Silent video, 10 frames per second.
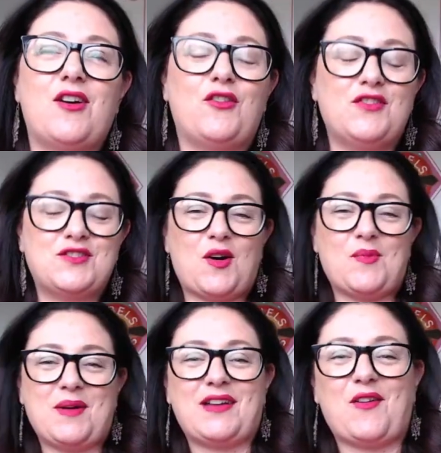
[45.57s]
on the
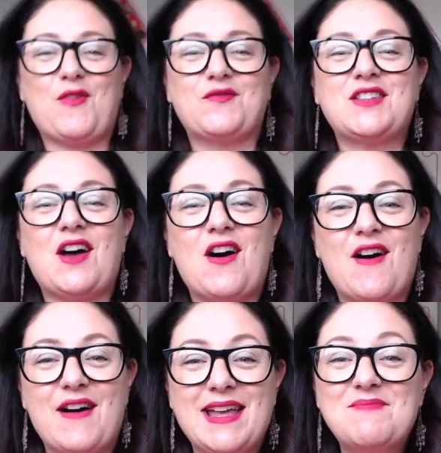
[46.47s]
topic of
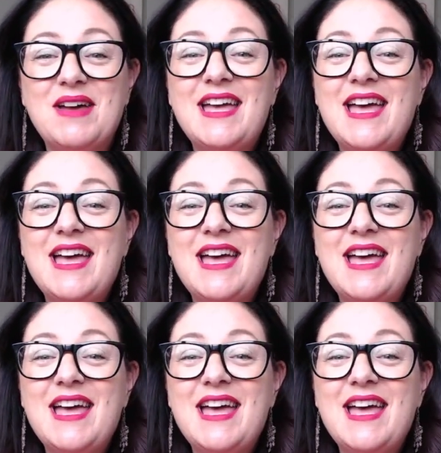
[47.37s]
time